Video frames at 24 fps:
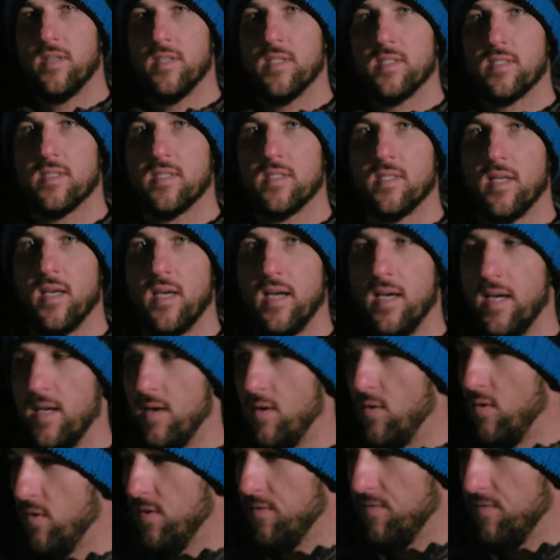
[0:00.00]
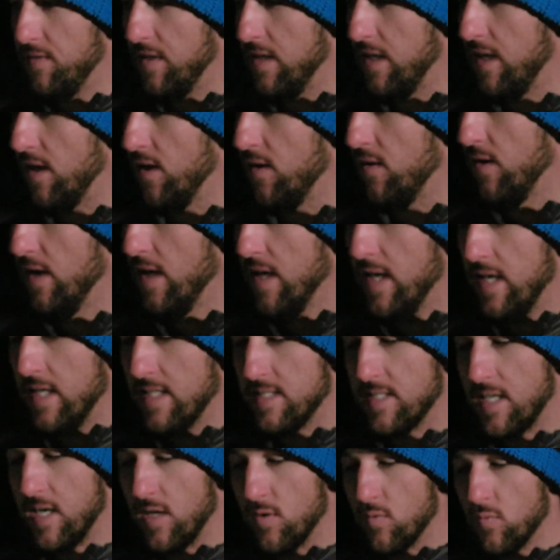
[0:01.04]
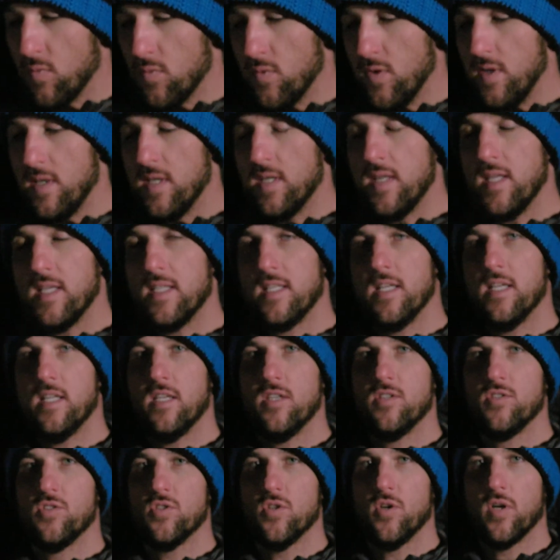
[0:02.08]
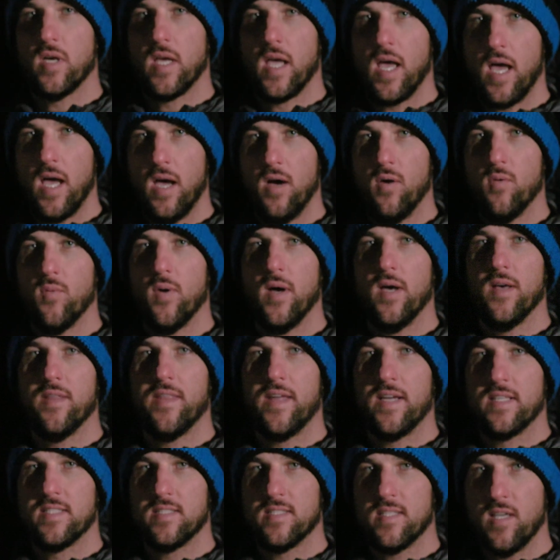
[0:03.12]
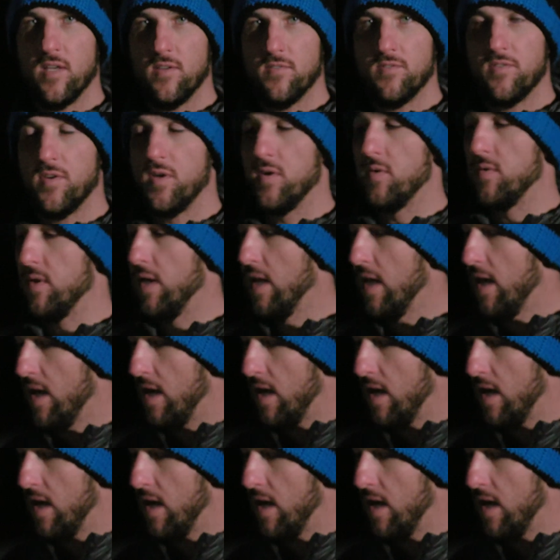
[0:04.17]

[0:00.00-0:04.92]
of this uh, whole video is that I really did enjoy how well that cell phone